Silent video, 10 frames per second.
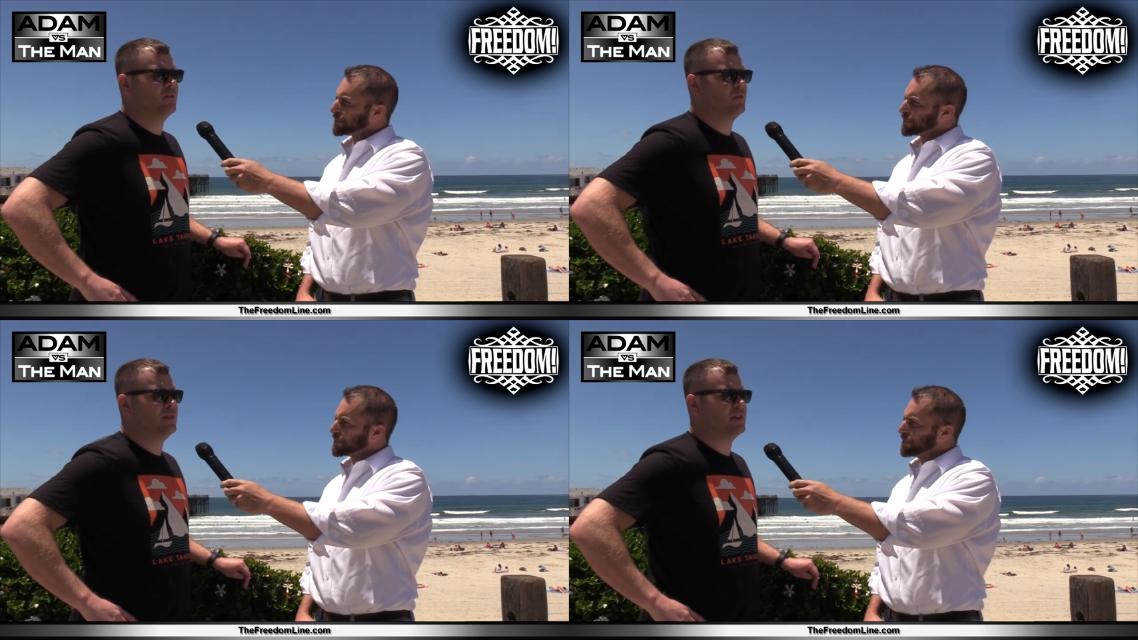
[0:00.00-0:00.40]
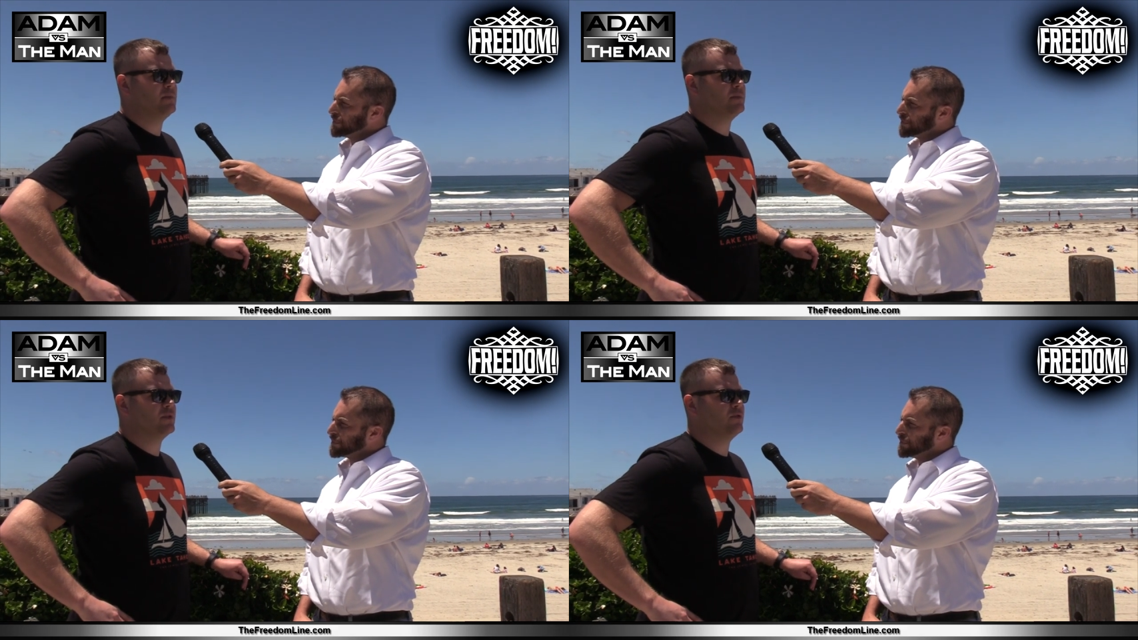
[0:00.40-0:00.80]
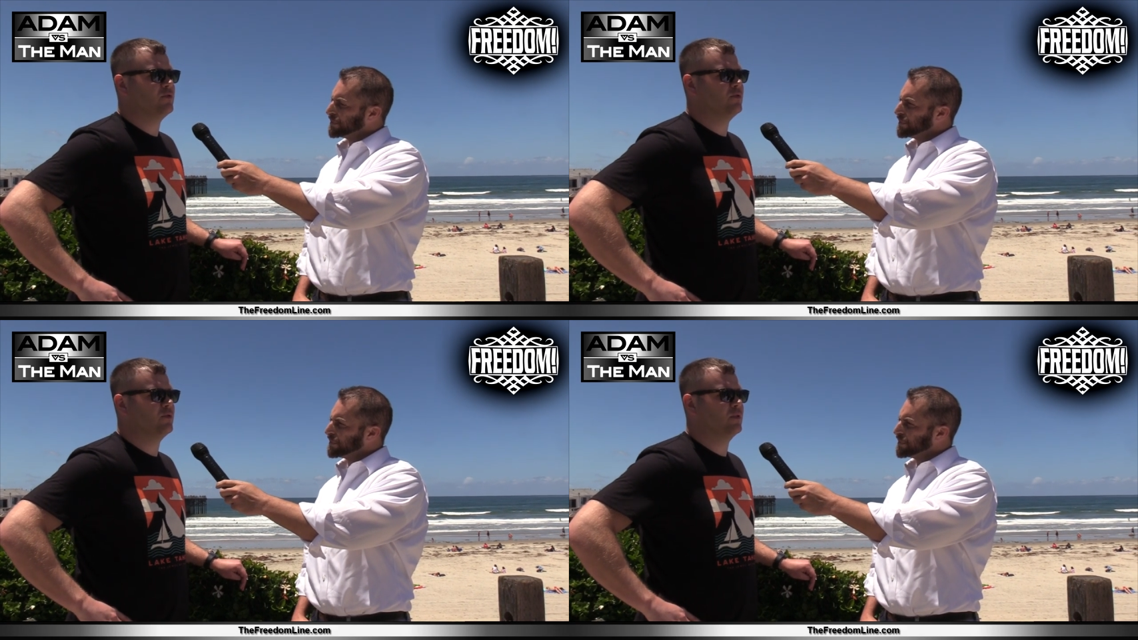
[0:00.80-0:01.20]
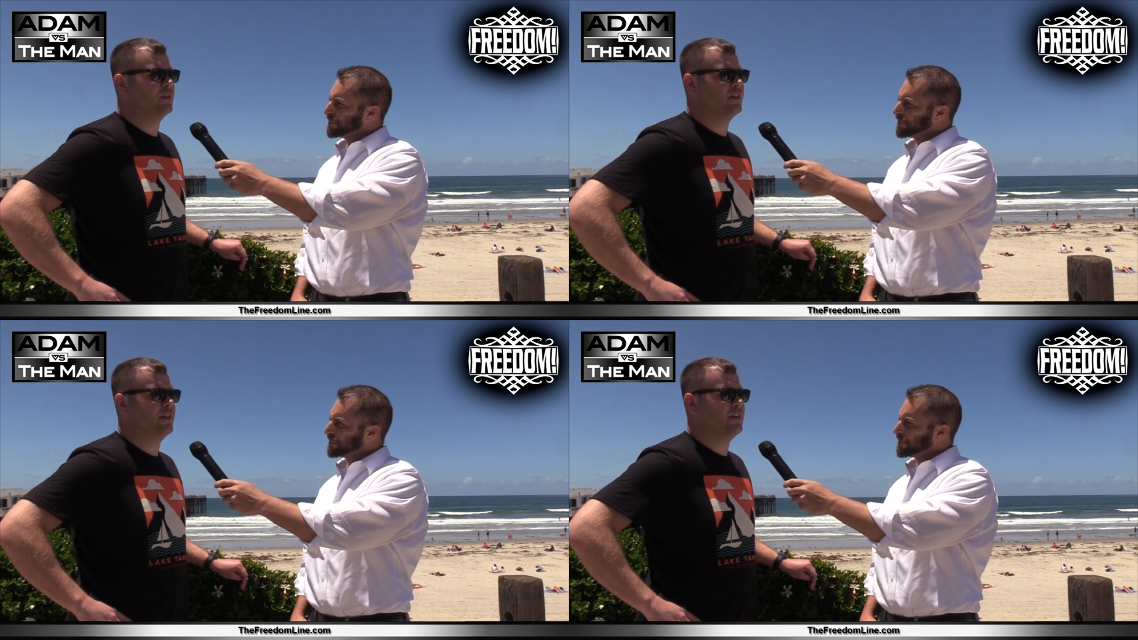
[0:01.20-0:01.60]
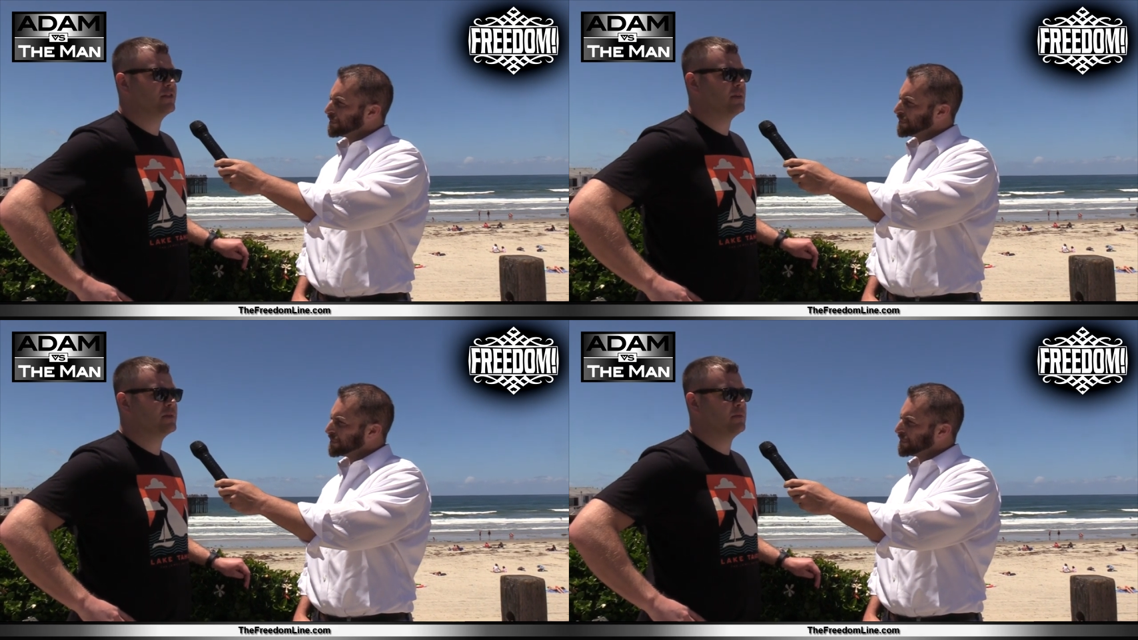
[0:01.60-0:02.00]
Speaker 1: we seem to there
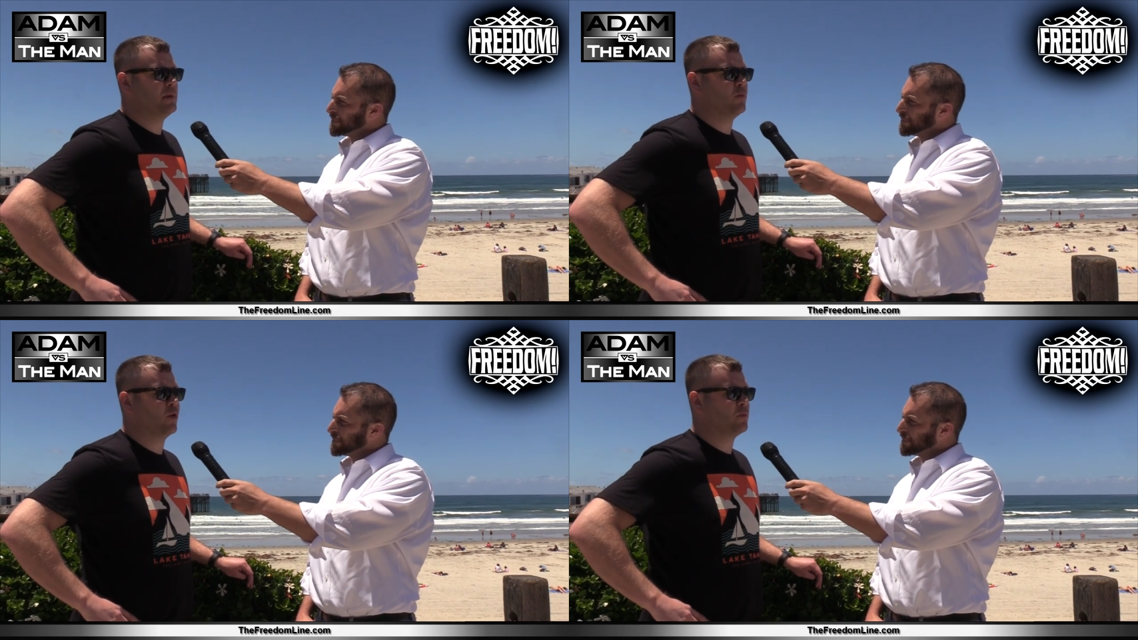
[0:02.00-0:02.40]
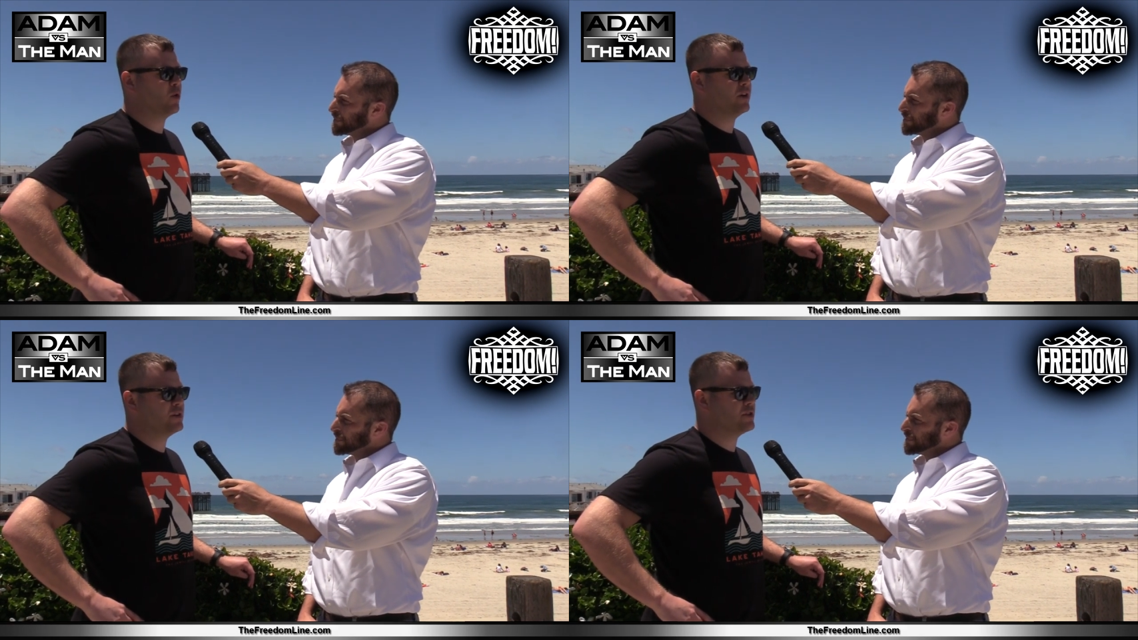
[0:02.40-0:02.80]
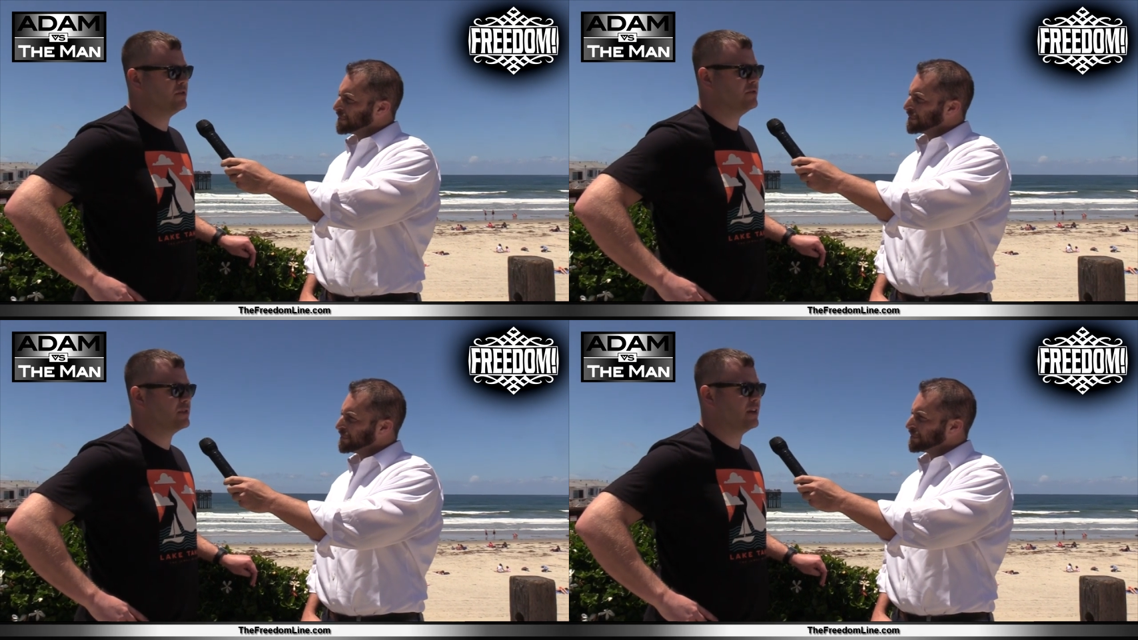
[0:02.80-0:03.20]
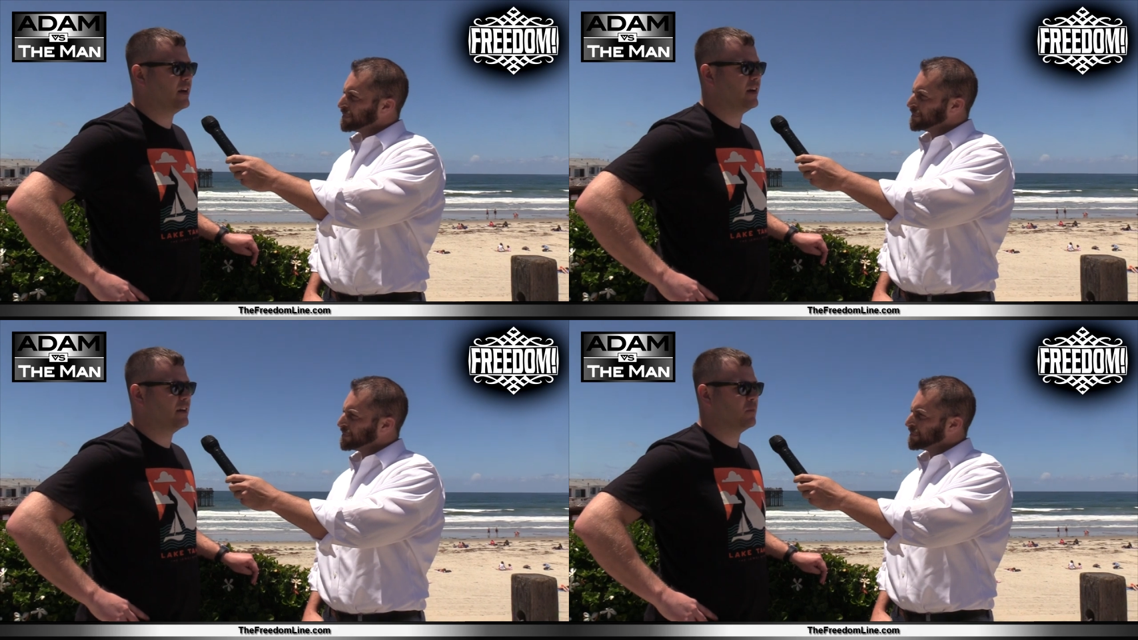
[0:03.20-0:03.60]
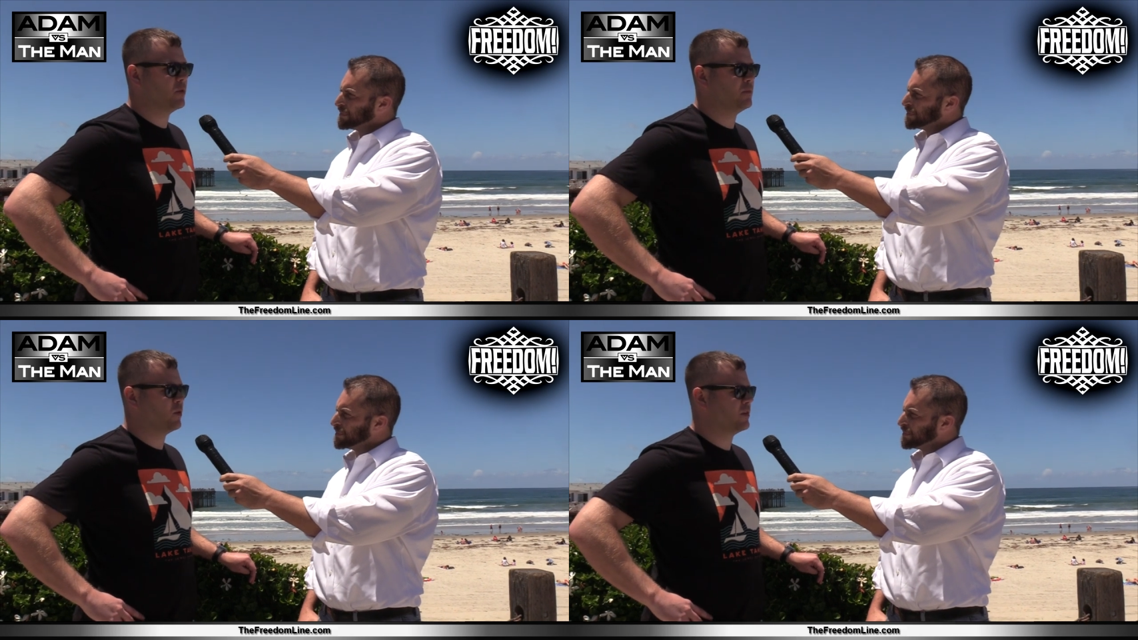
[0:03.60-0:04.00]
seems to be more and more issues uh, in
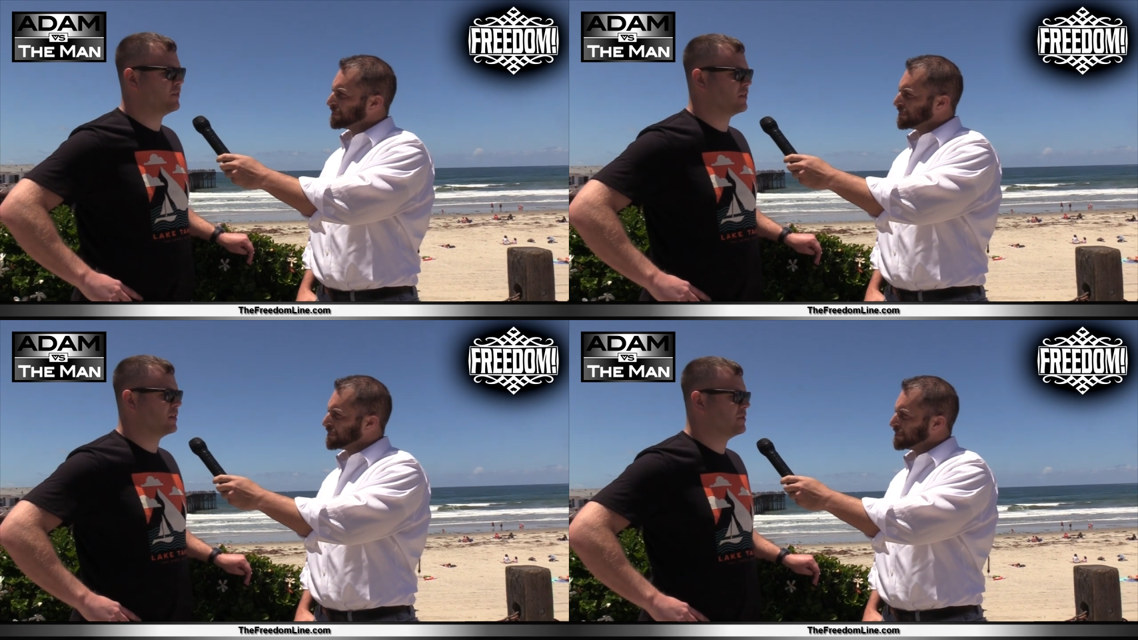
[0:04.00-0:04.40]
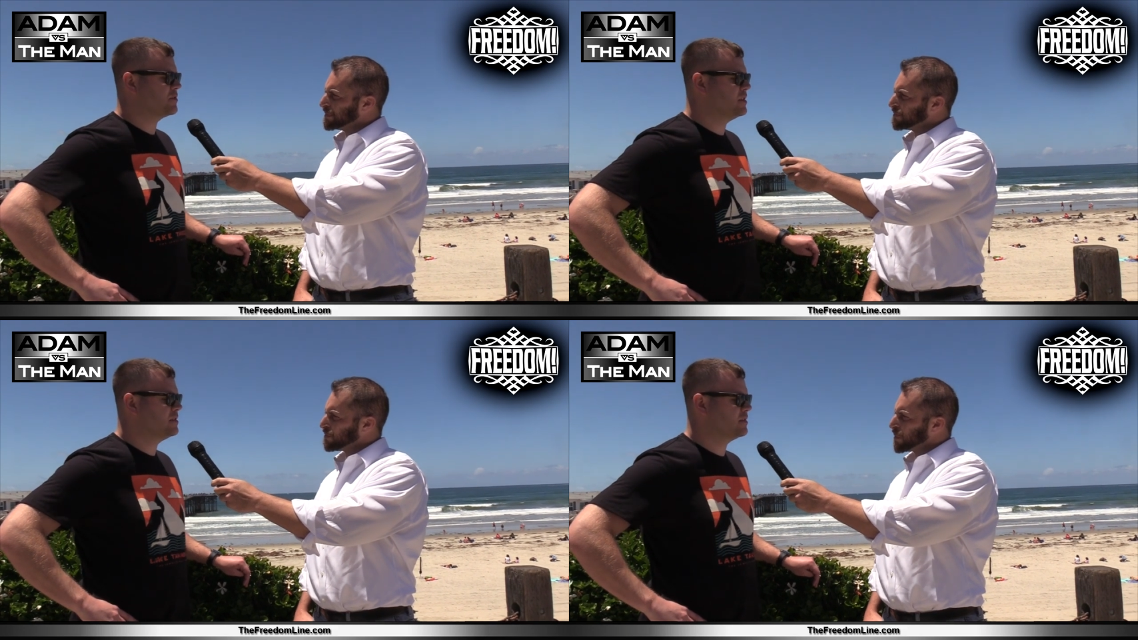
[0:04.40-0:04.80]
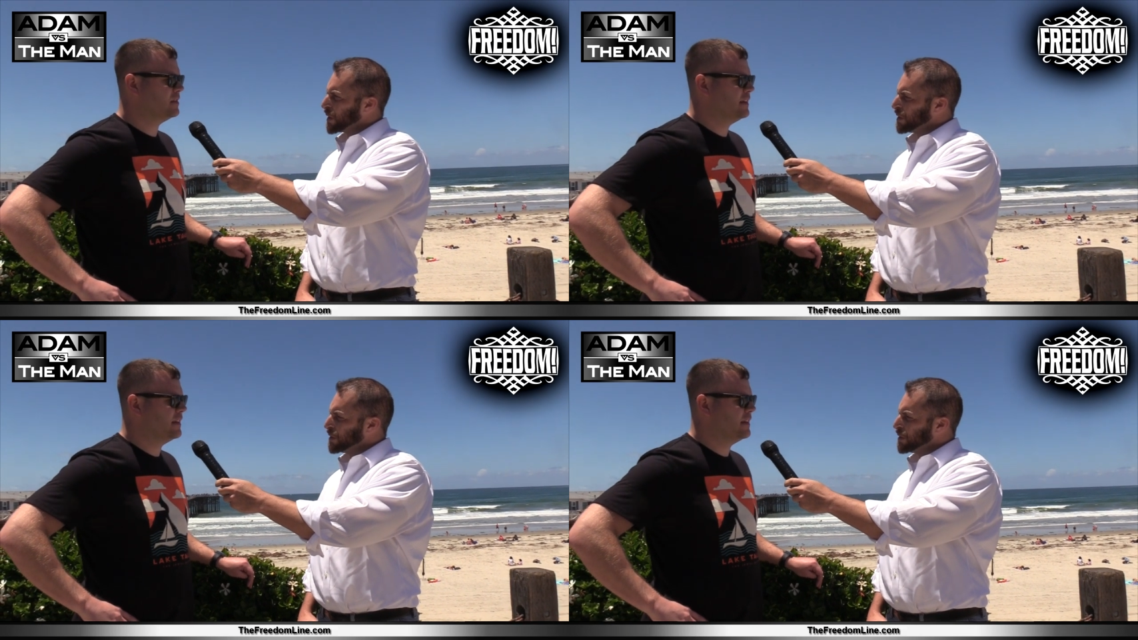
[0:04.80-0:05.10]
more and more different countries